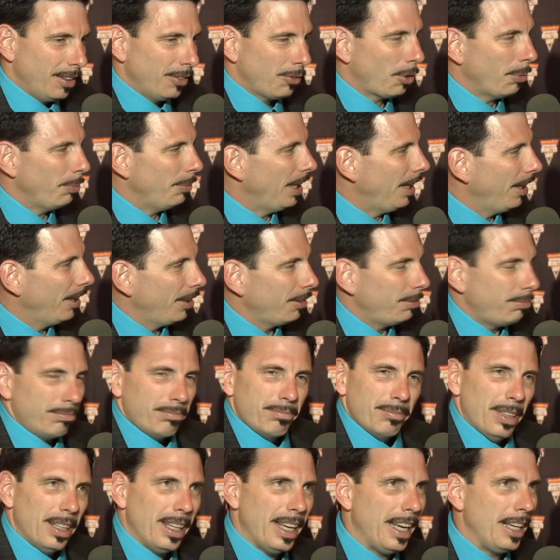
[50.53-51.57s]
From there,
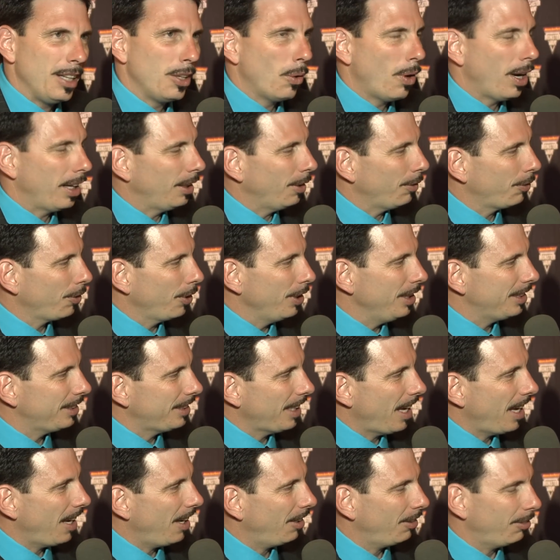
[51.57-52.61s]
hey, go on to
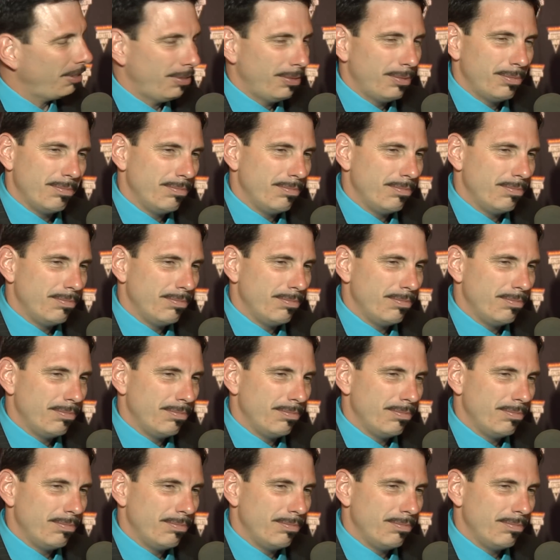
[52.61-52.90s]
freestyle.